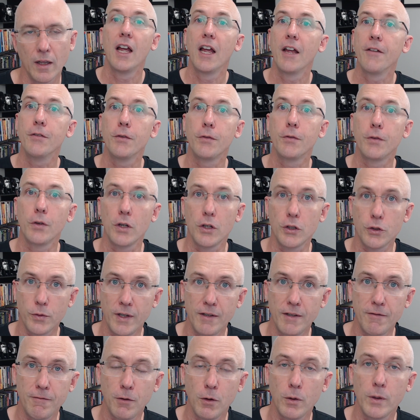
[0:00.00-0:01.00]
If you've got a
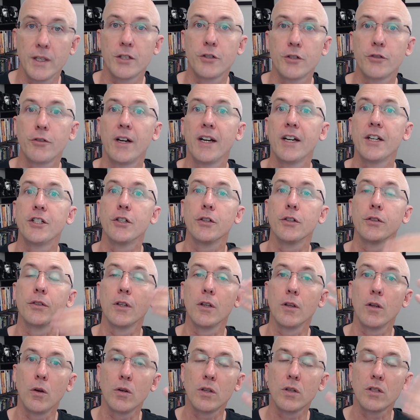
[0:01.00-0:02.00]
trend following strategy on the
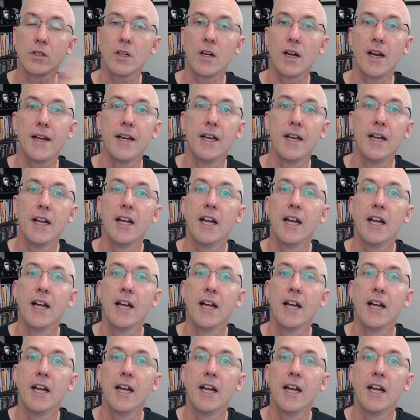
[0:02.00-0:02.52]
long side,